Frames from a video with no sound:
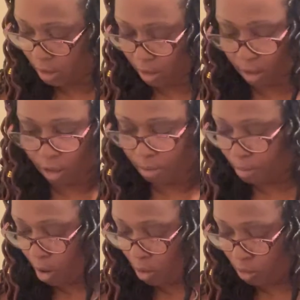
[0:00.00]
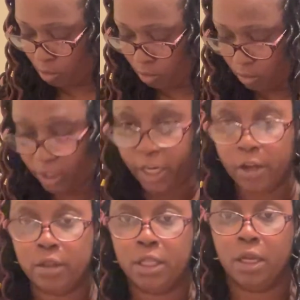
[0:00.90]
a mold
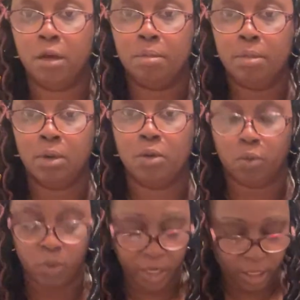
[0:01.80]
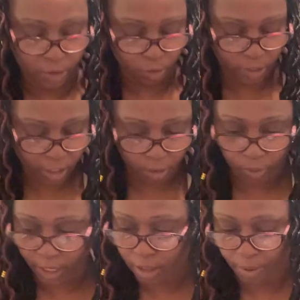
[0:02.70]
near them when you're dealing
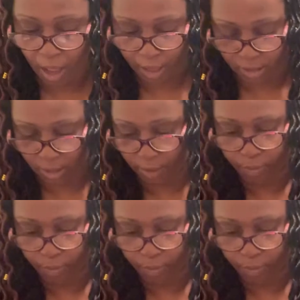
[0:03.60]
with epoxy.